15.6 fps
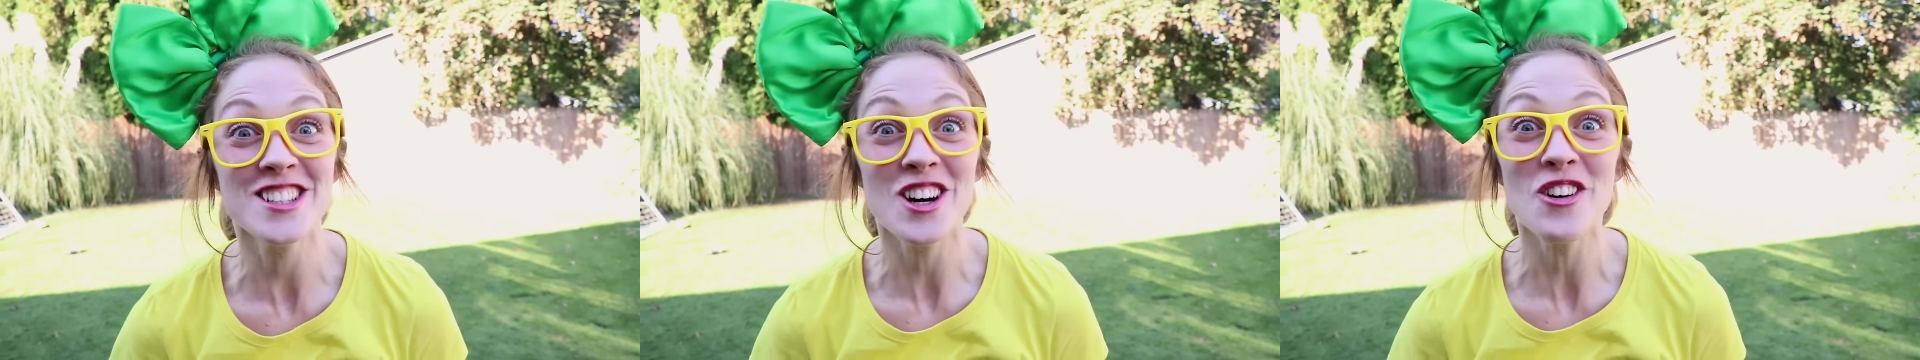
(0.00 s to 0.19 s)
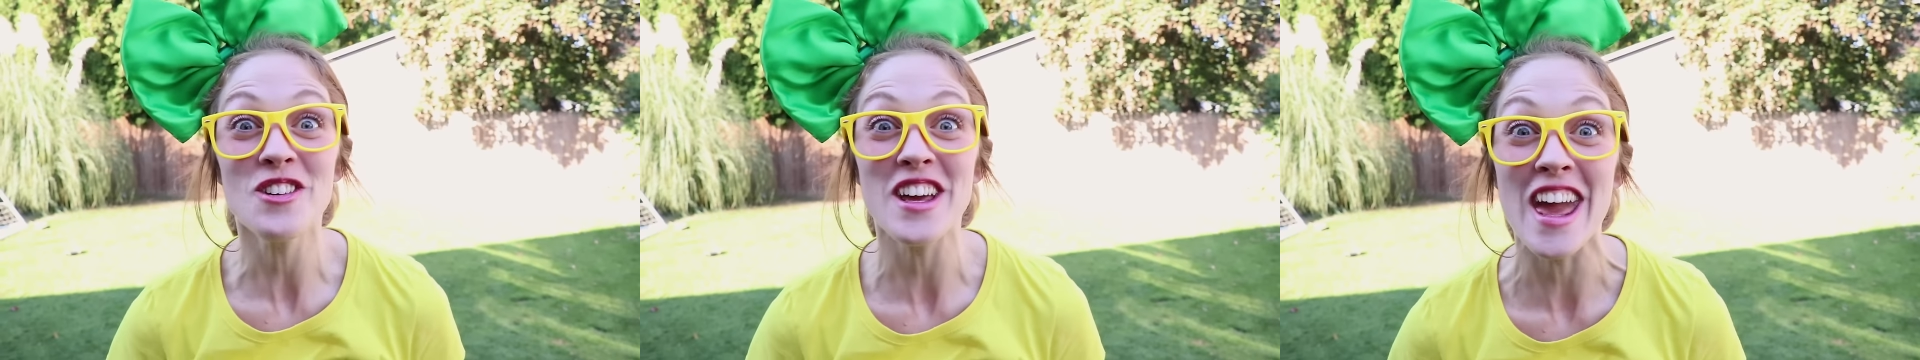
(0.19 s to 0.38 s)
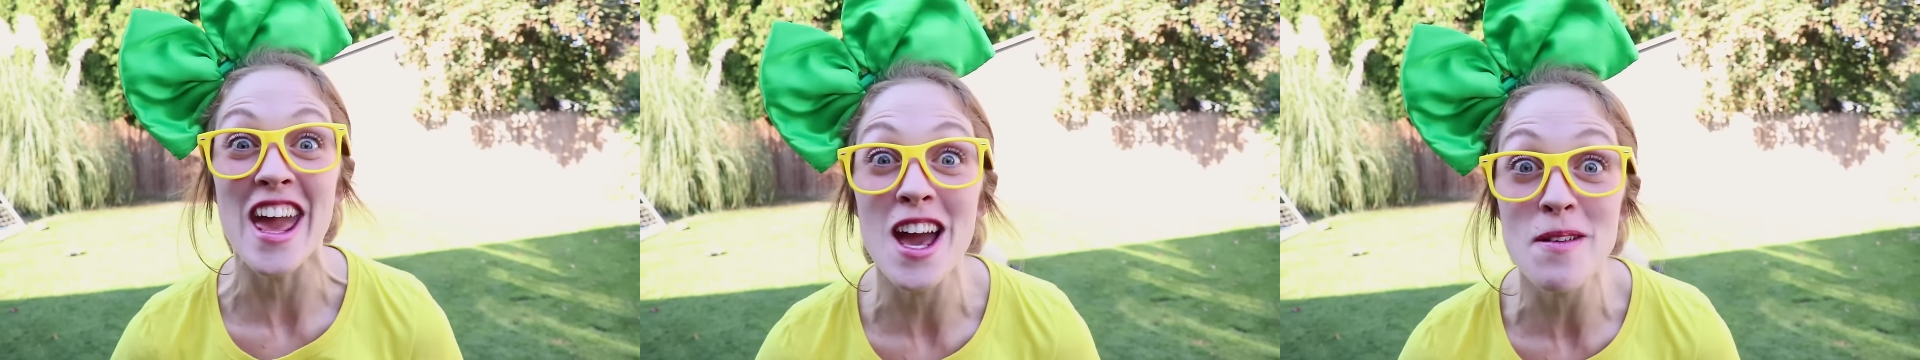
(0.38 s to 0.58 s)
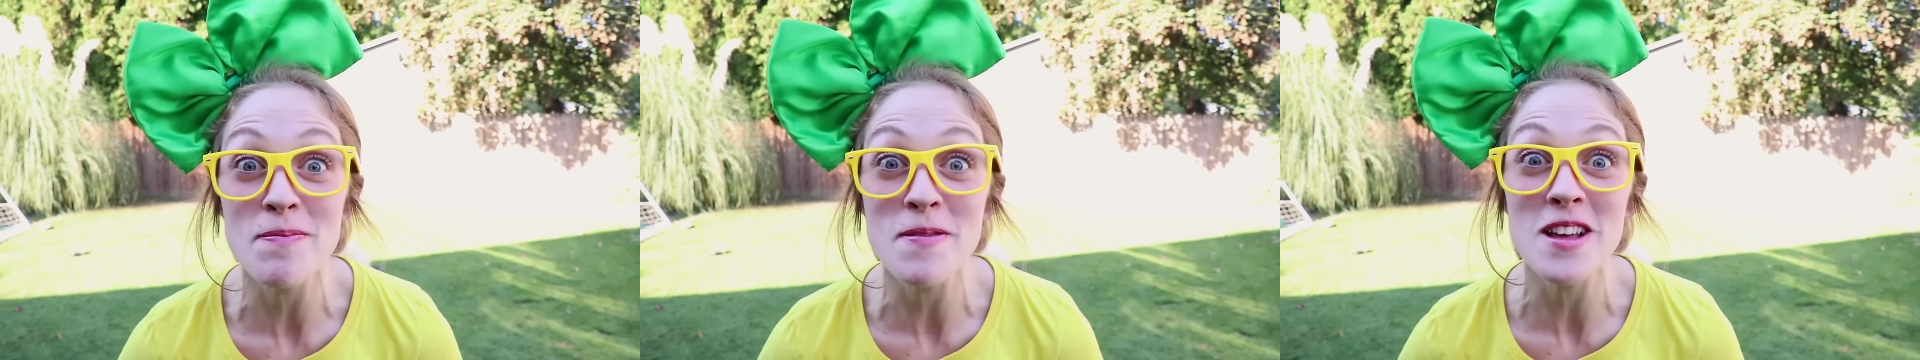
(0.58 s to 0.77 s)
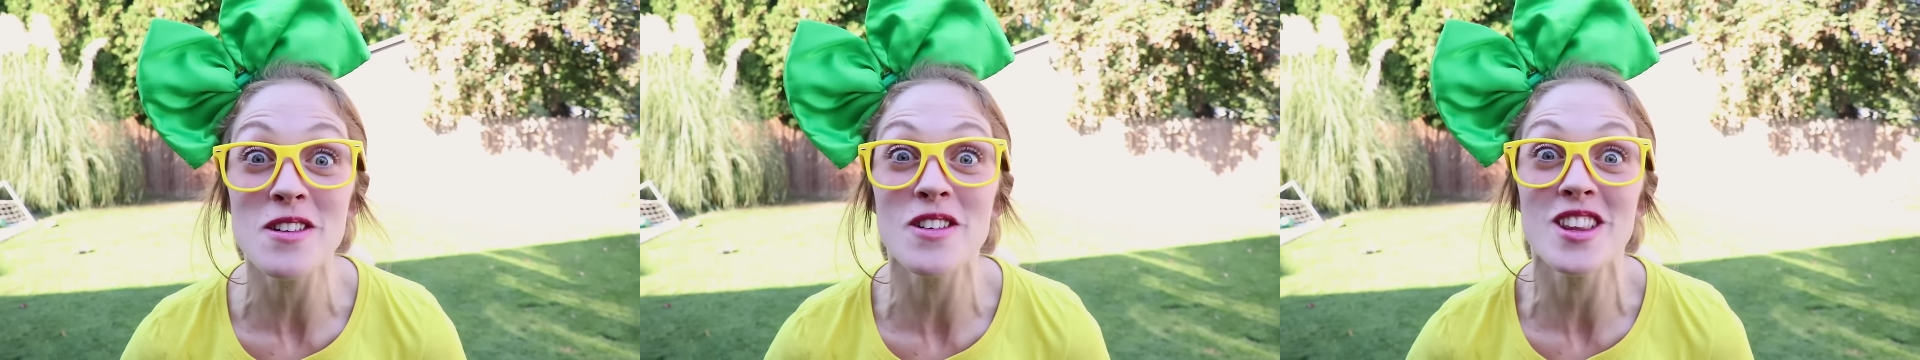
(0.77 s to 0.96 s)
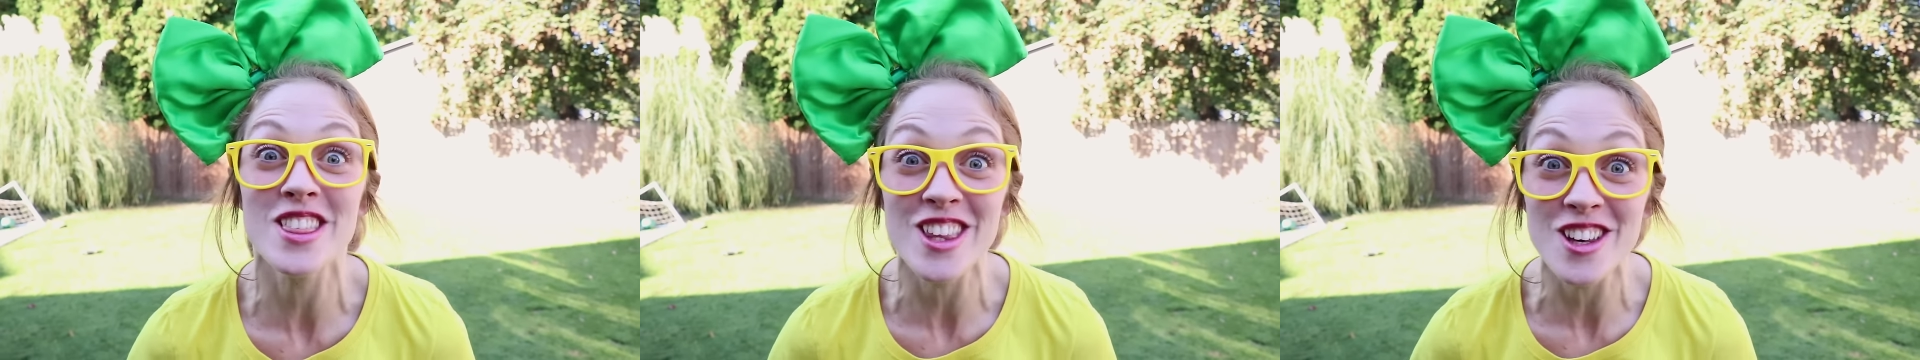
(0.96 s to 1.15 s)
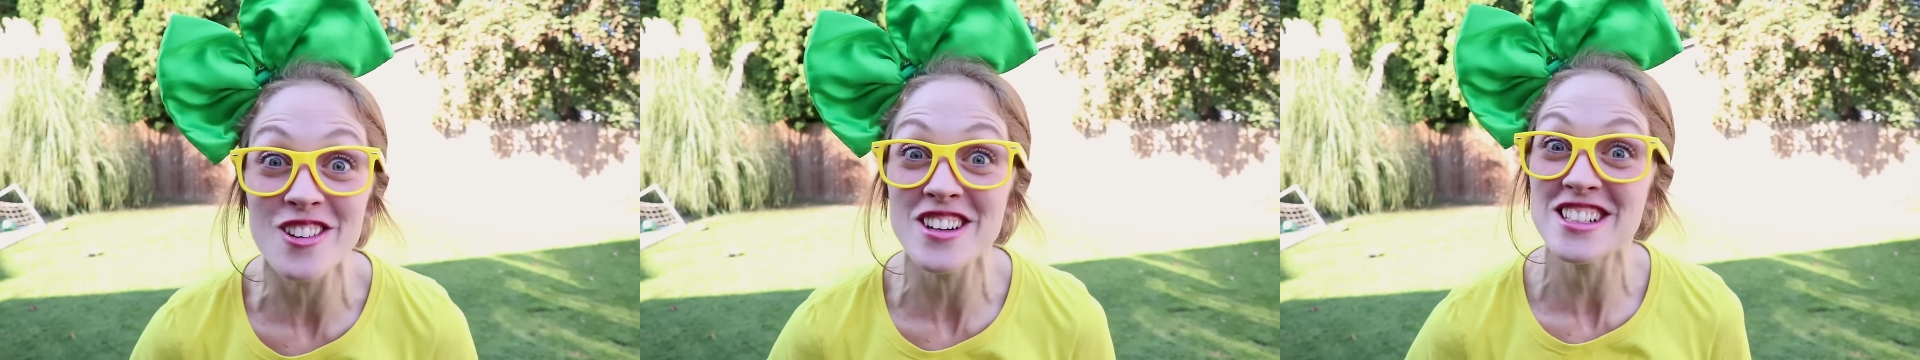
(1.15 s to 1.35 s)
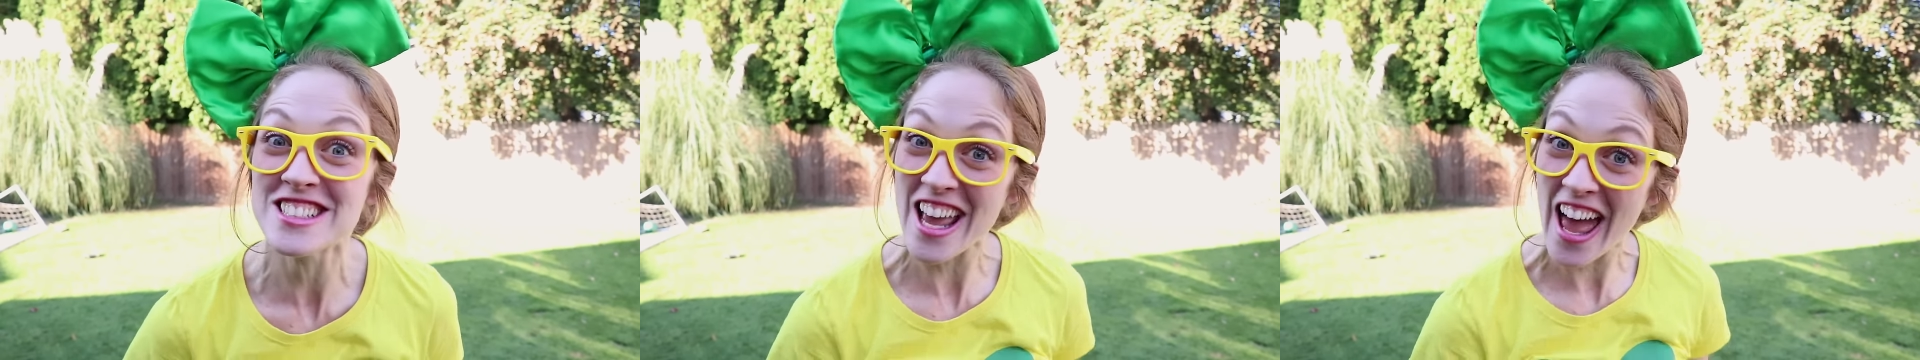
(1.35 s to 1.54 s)
go camping with
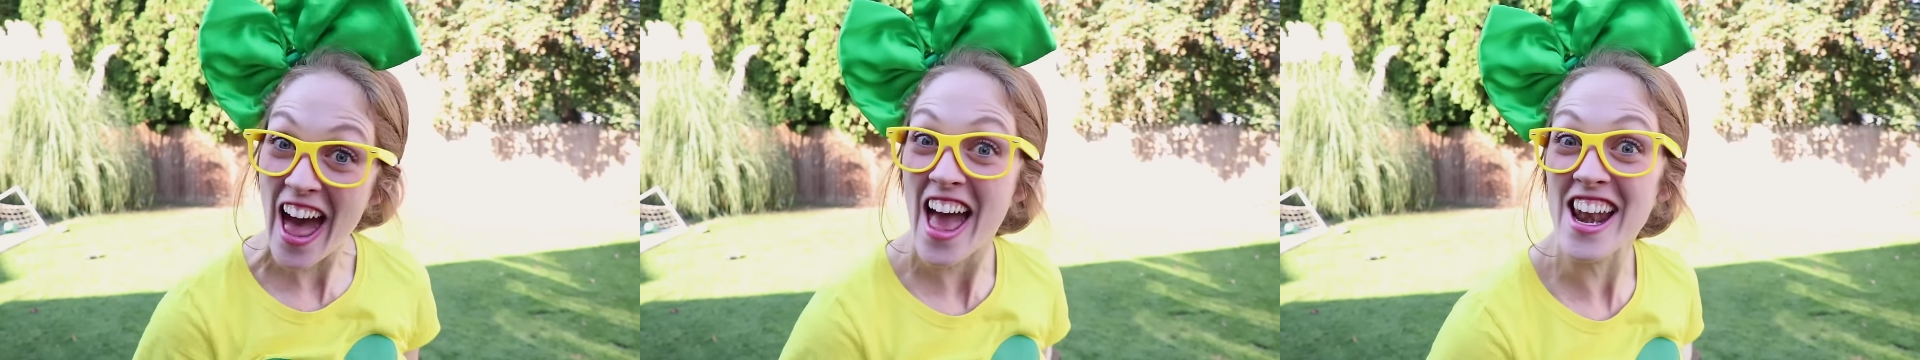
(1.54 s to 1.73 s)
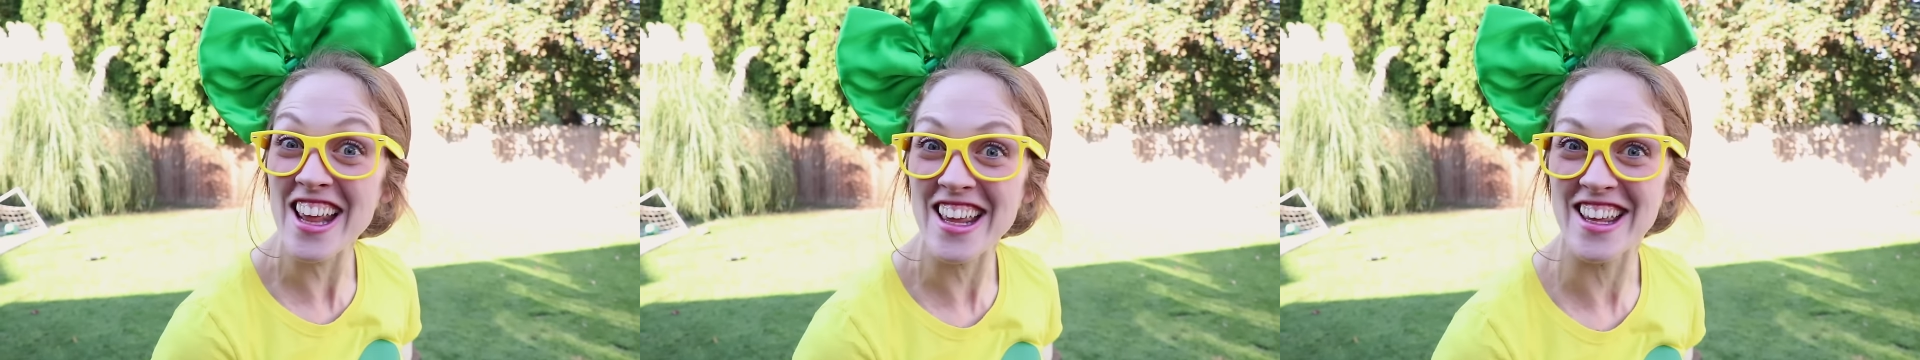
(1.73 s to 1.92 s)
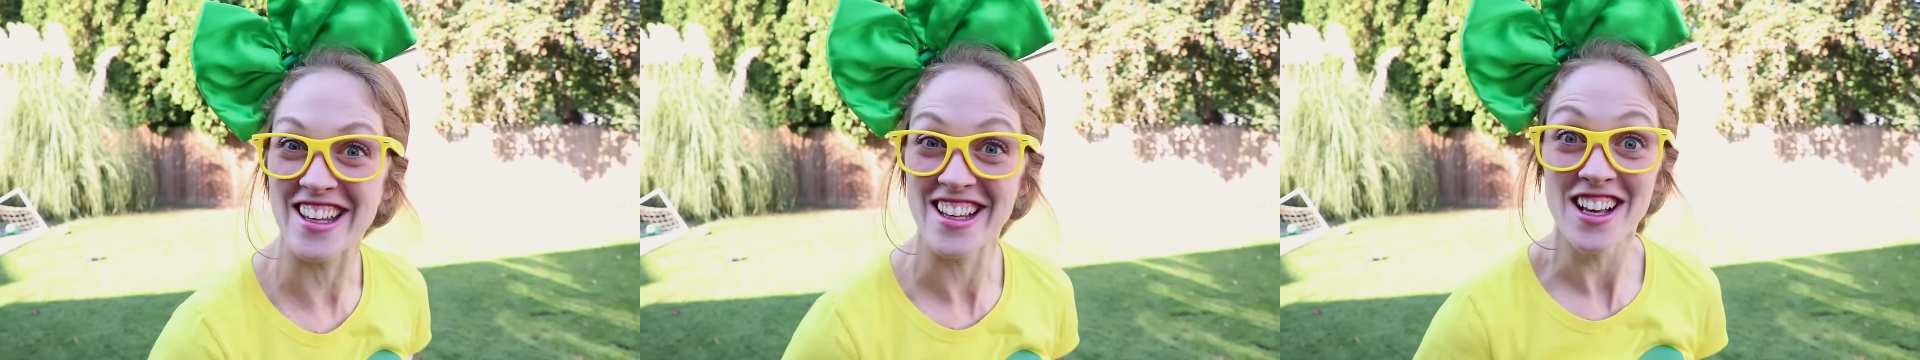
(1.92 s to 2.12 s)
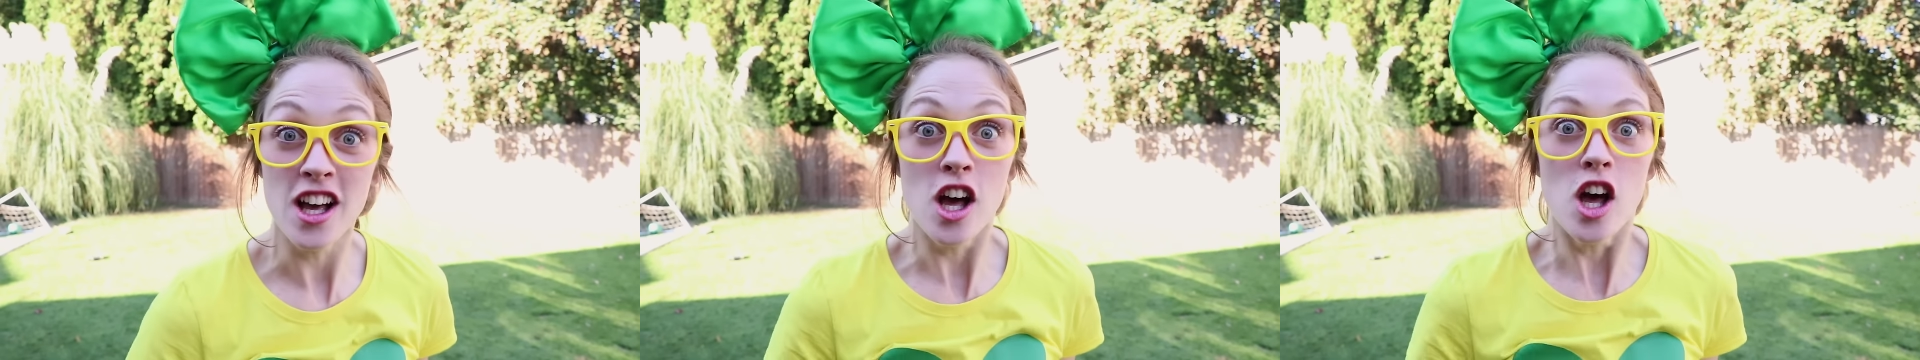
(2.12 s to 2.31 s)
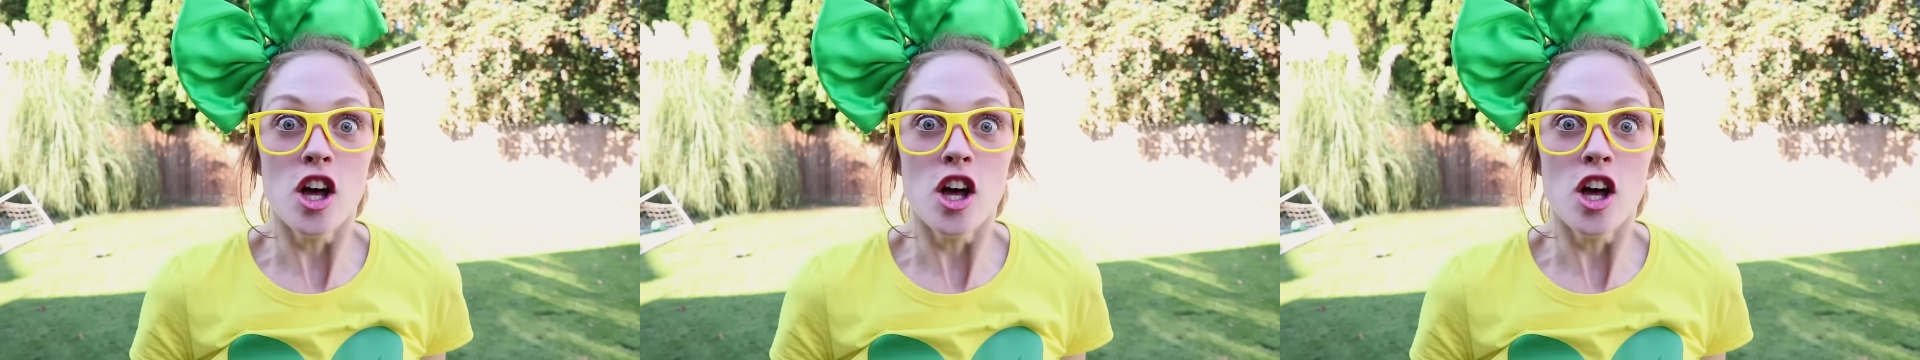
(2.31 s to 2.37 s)
you and Teddy.